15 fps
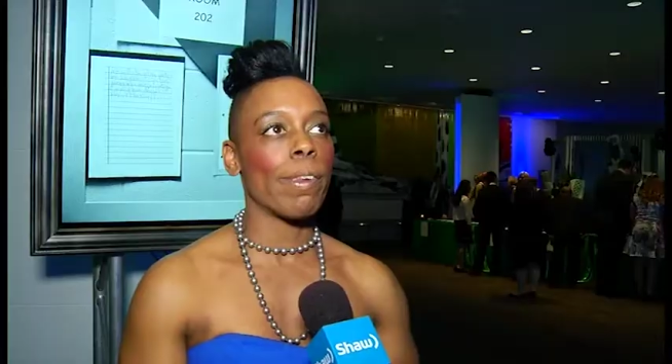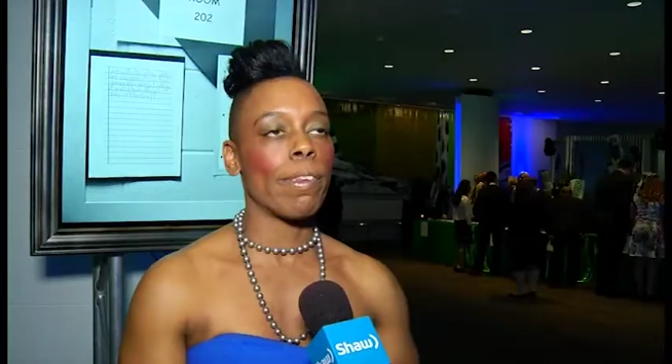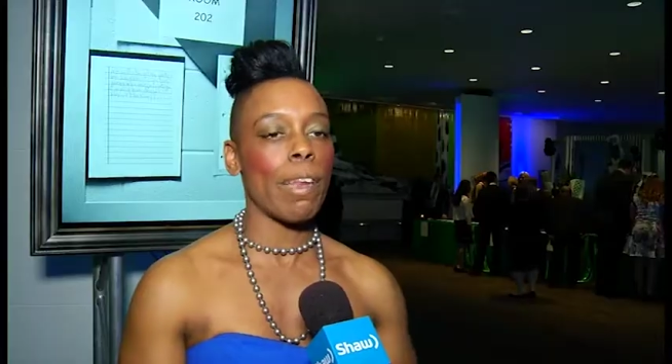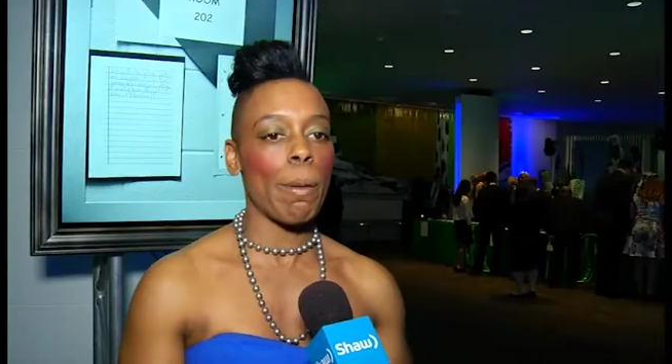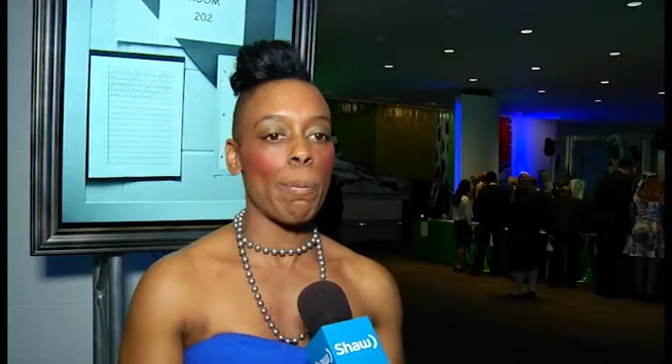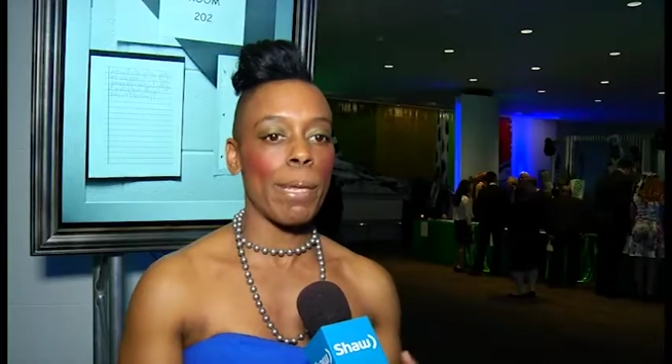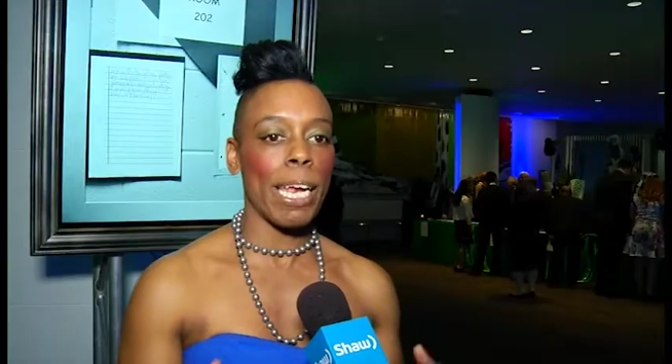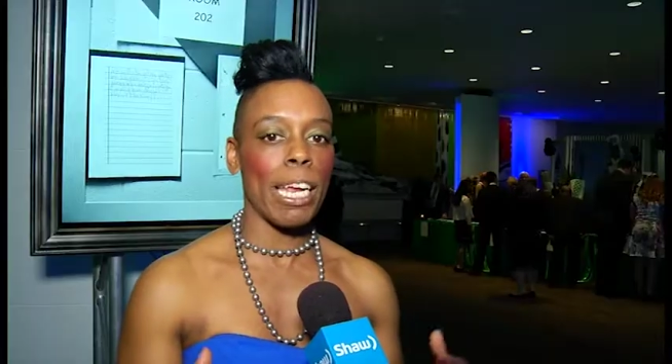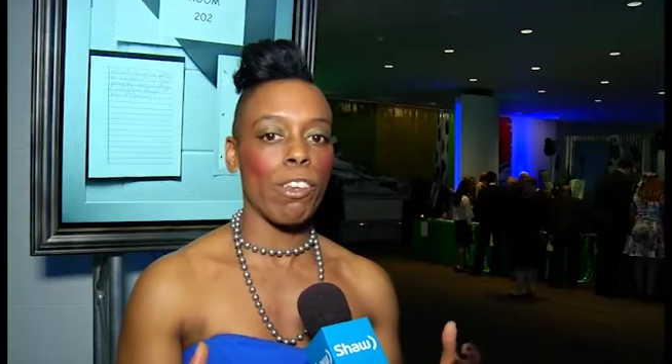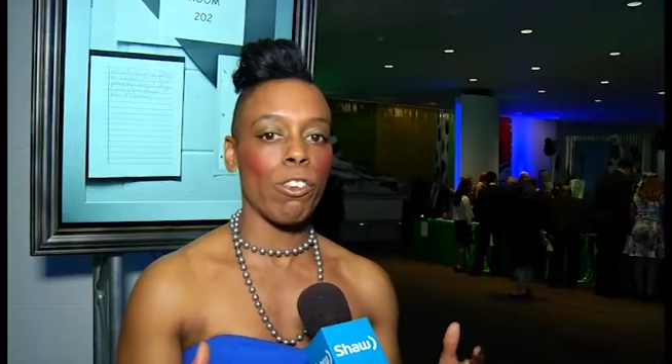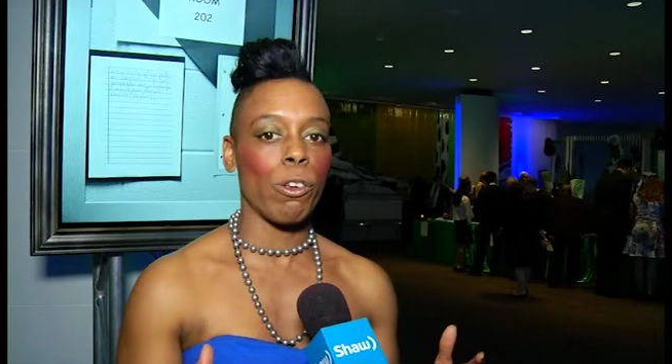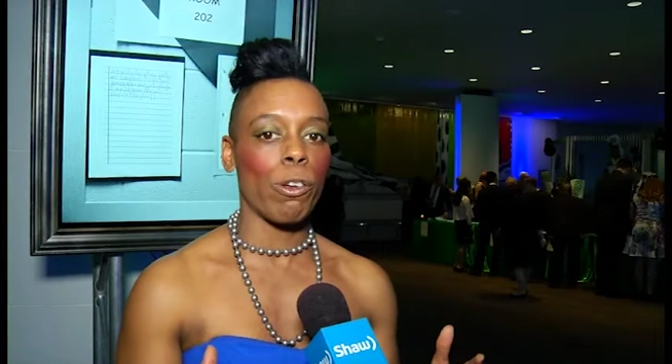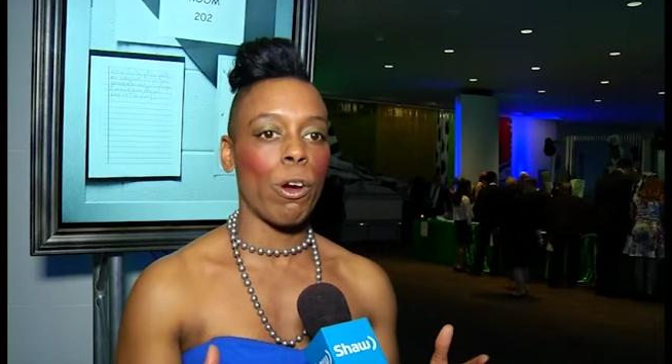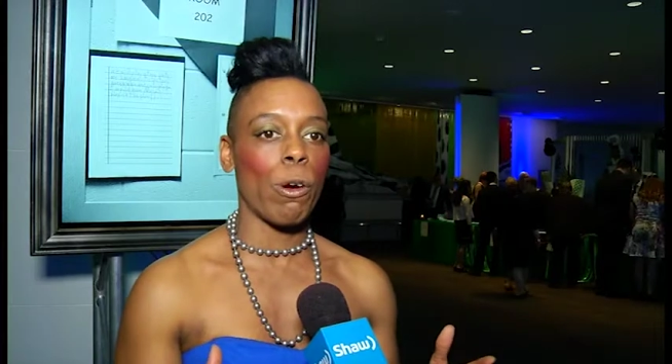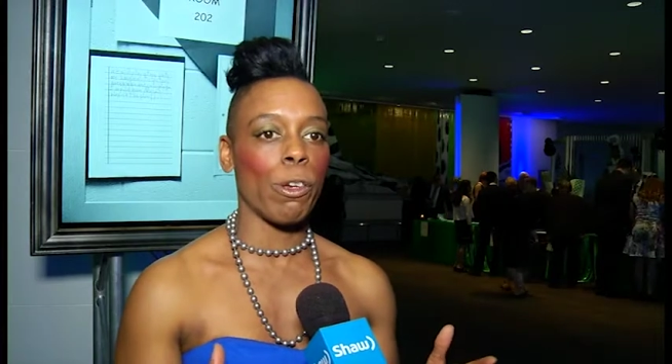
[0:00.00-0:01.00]
Some
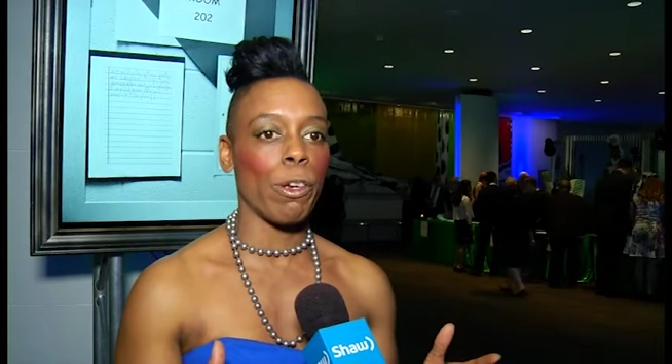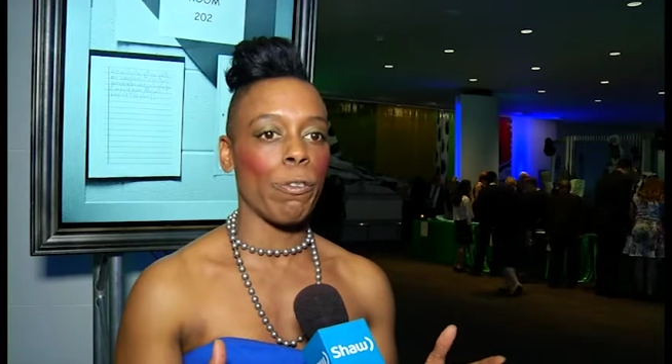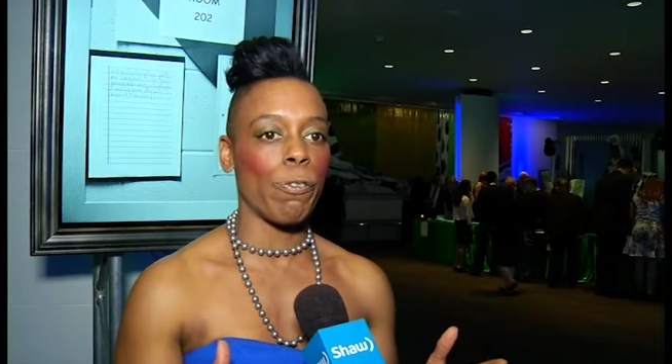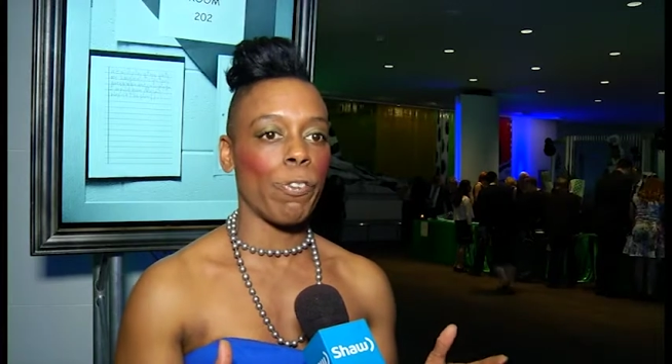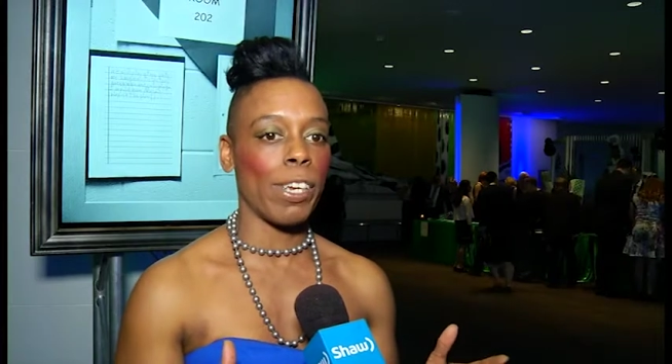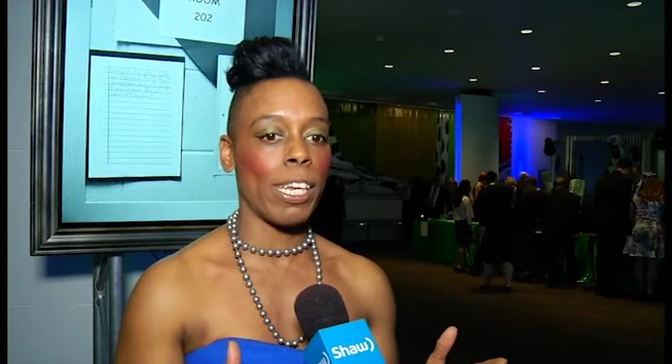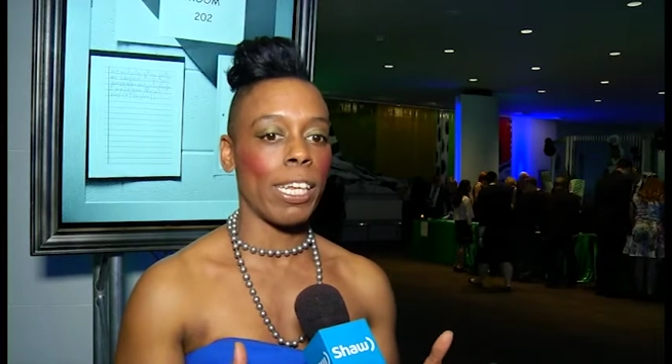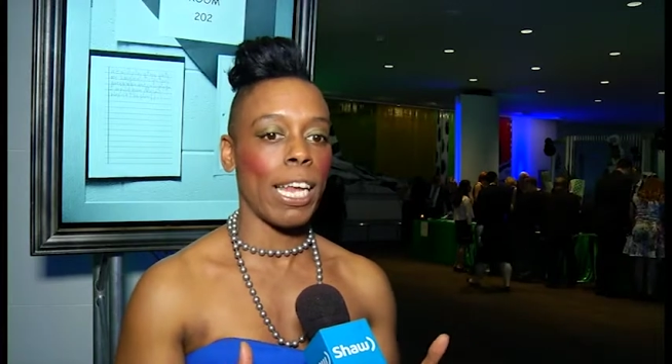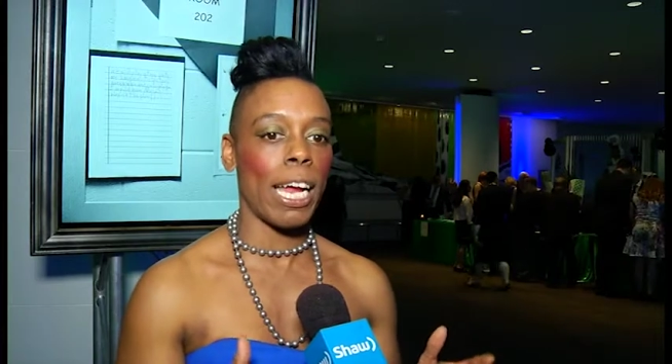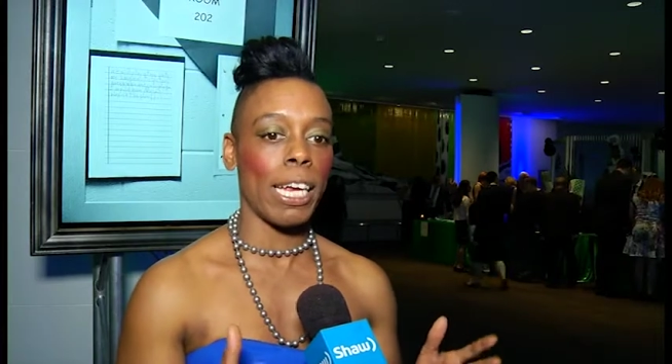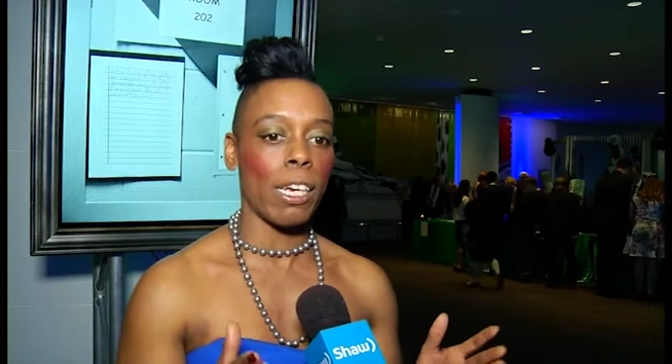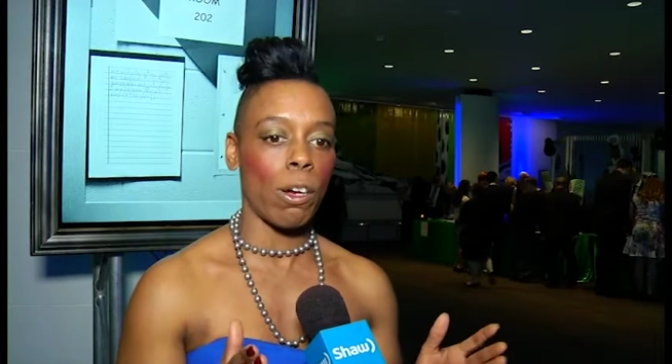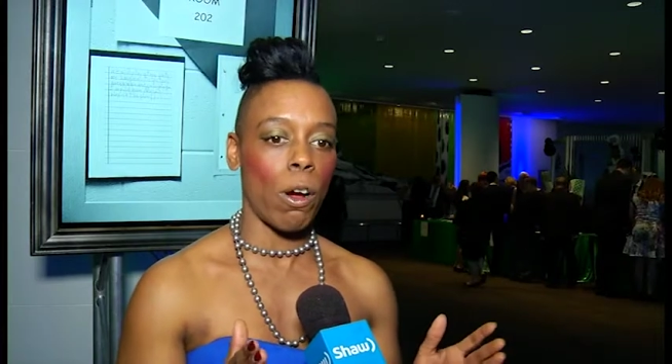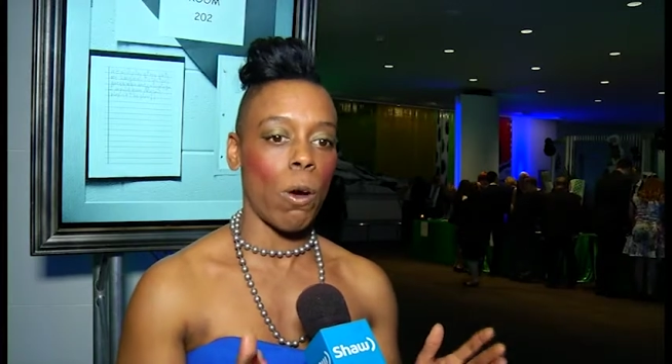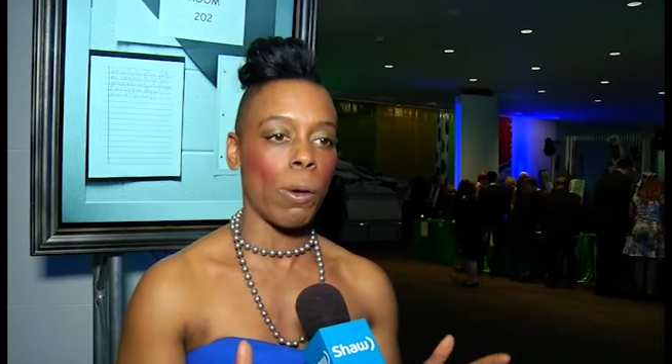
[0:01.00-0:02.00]
days, you know, you feel like,